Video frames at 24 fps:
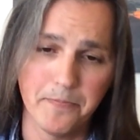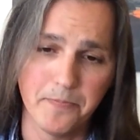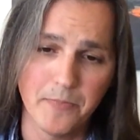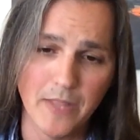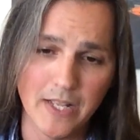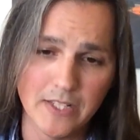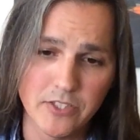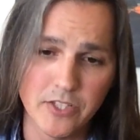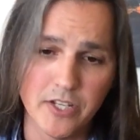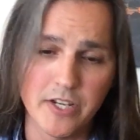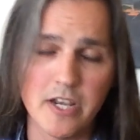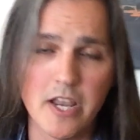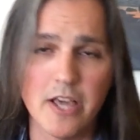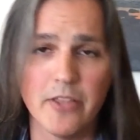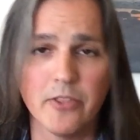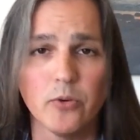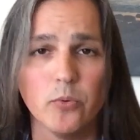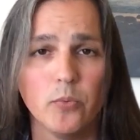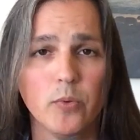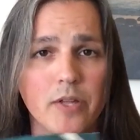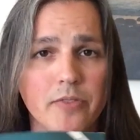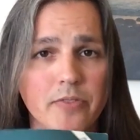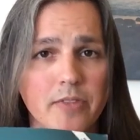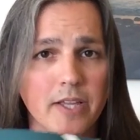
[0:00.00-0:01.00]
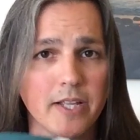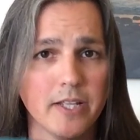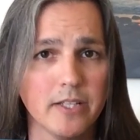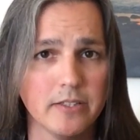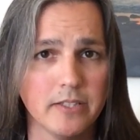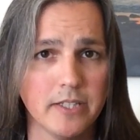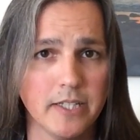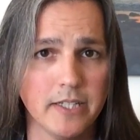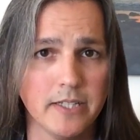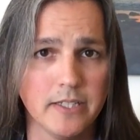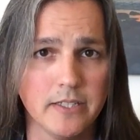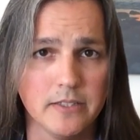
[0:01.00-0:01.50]
That's another one
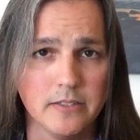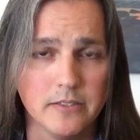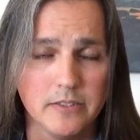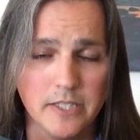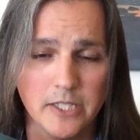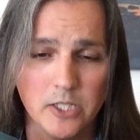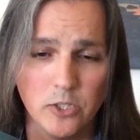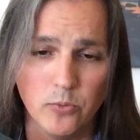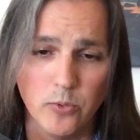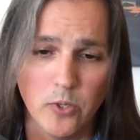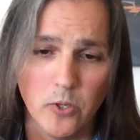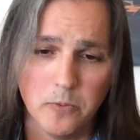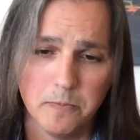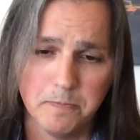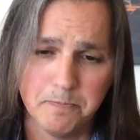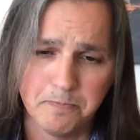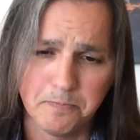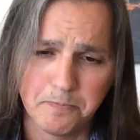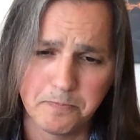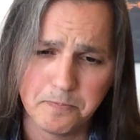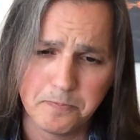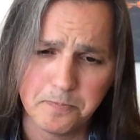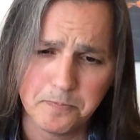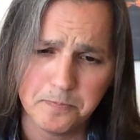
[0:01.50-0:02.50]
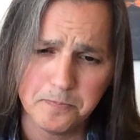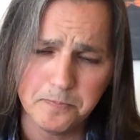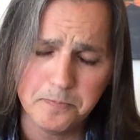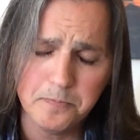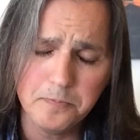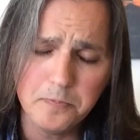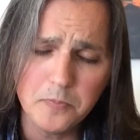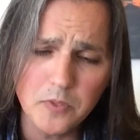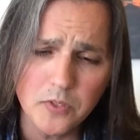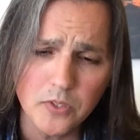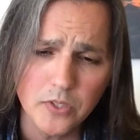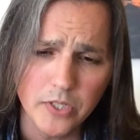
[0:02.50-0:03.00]
they quote.
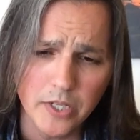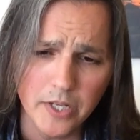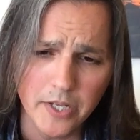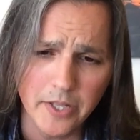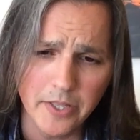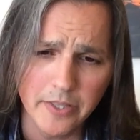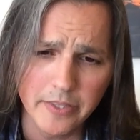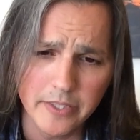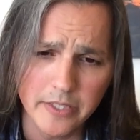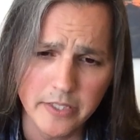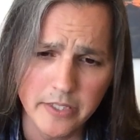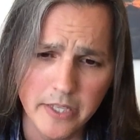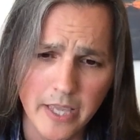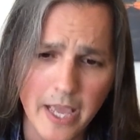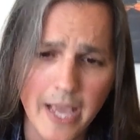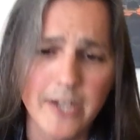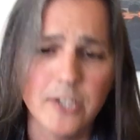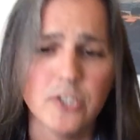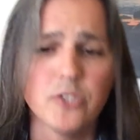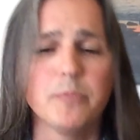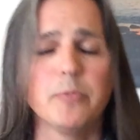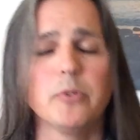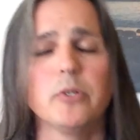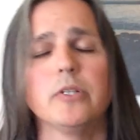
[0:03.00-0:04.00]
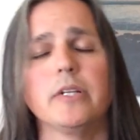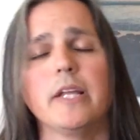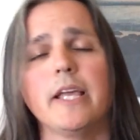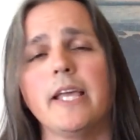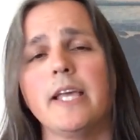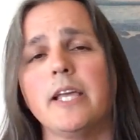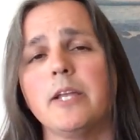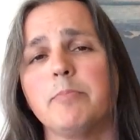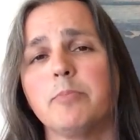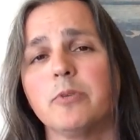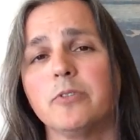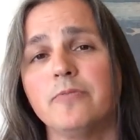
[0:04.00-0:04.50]
The expert
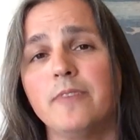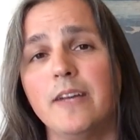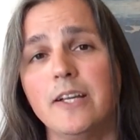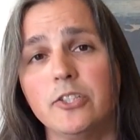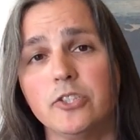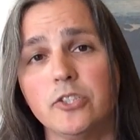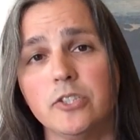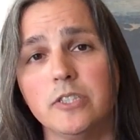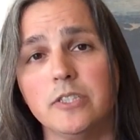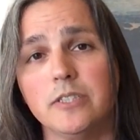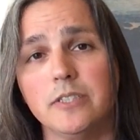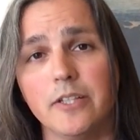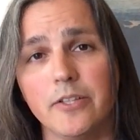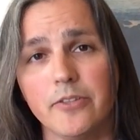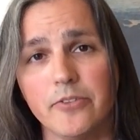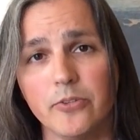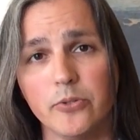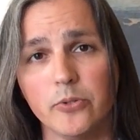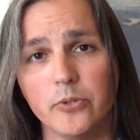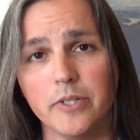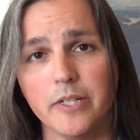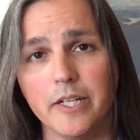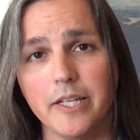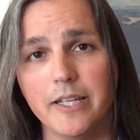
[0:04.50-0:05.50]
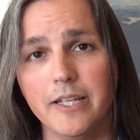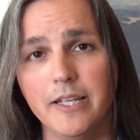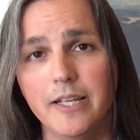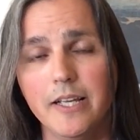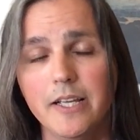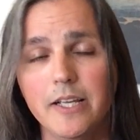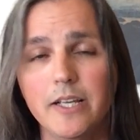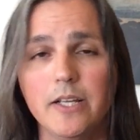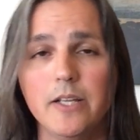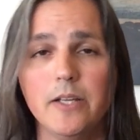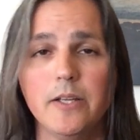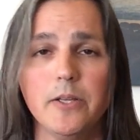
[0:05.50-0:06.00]
and professional authority.
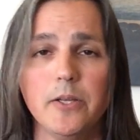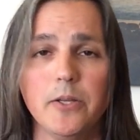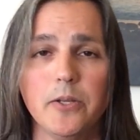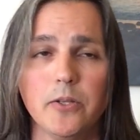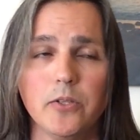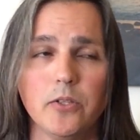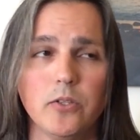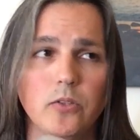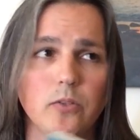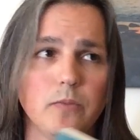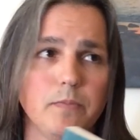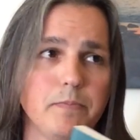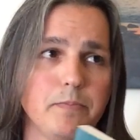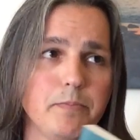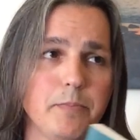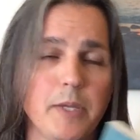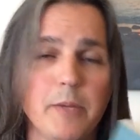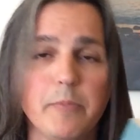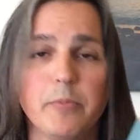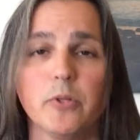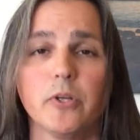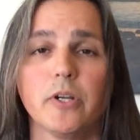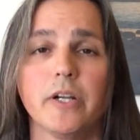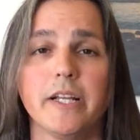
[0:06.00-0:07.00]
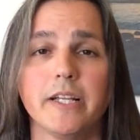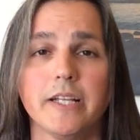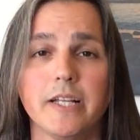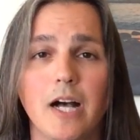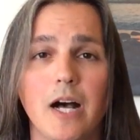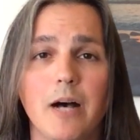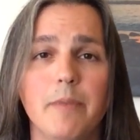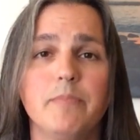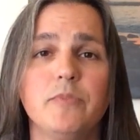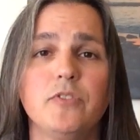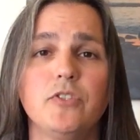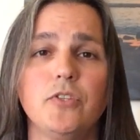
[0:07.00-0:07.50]
People are going to
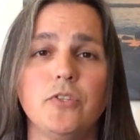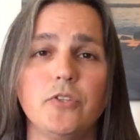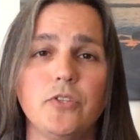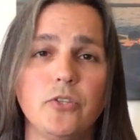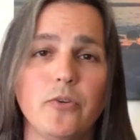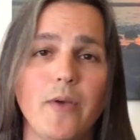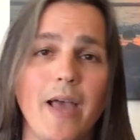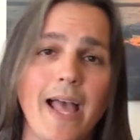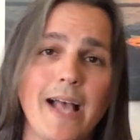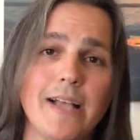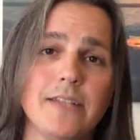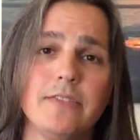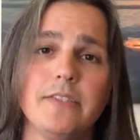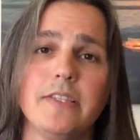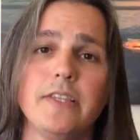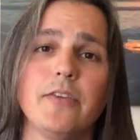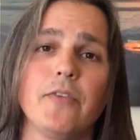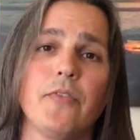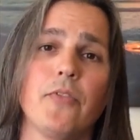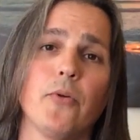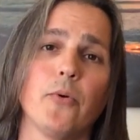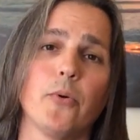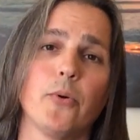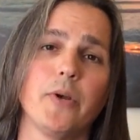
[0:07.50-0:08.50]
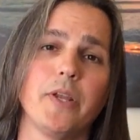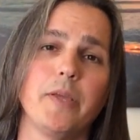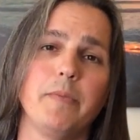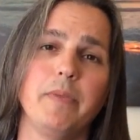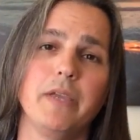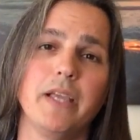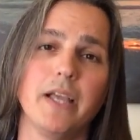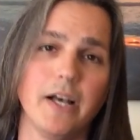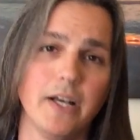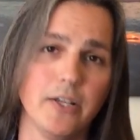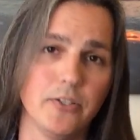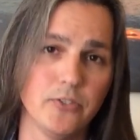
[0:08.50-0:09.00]
come to you as the authority
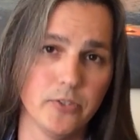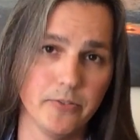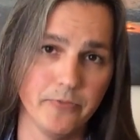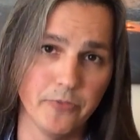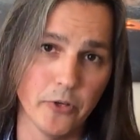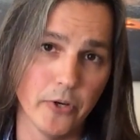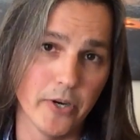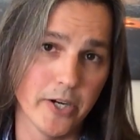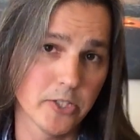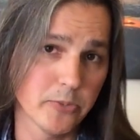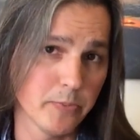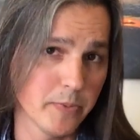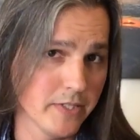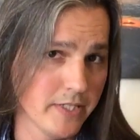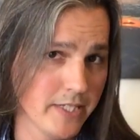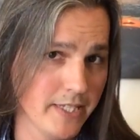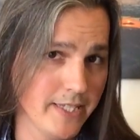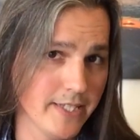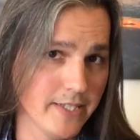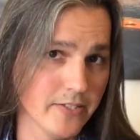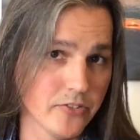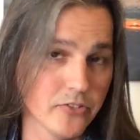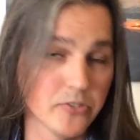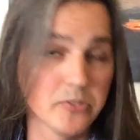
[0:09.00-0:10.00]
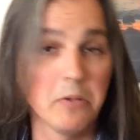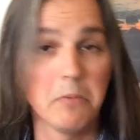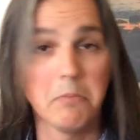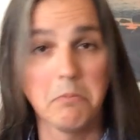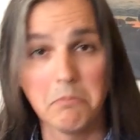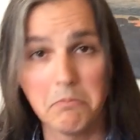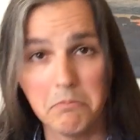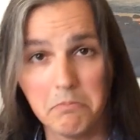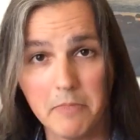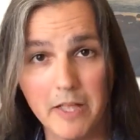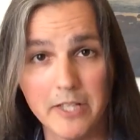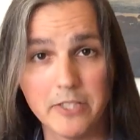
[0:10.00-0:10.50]
because of your expertise.
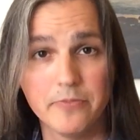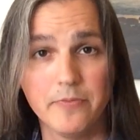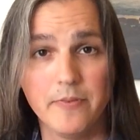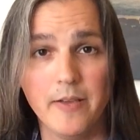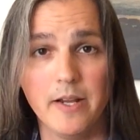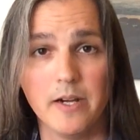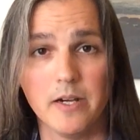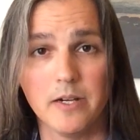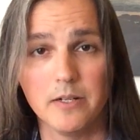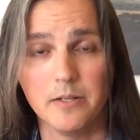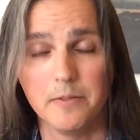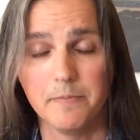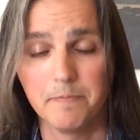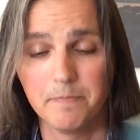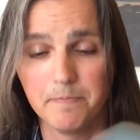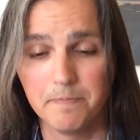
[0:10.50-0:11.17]
That's fair.